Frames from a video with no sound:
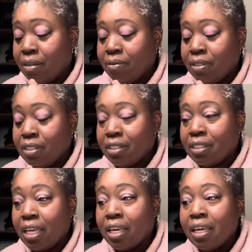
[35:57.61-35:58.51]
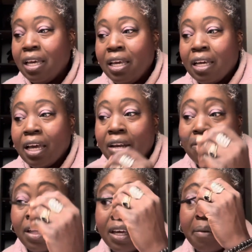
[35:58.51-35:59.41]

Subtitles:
It was just like kind of like a